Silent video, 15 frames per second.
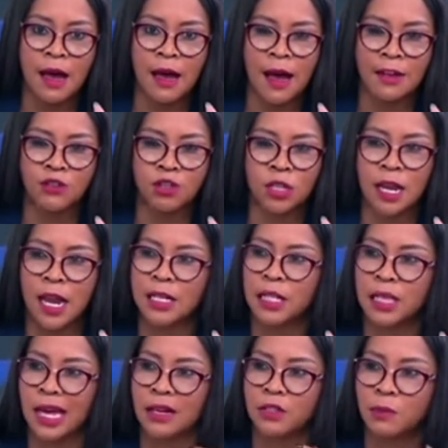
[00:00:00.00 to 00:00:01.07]

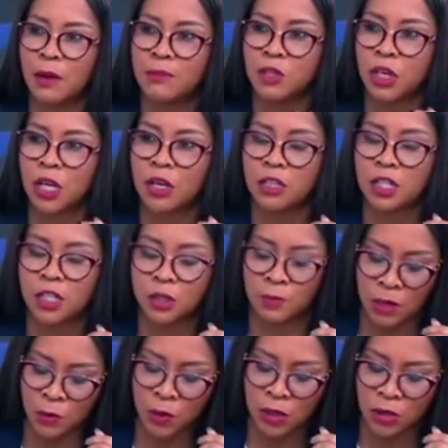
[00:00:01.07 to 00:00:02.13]
180,000, perhaps you can assist
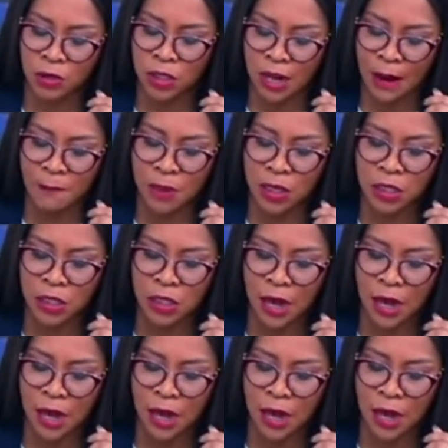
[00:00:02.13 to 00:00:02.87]
me with those numbers,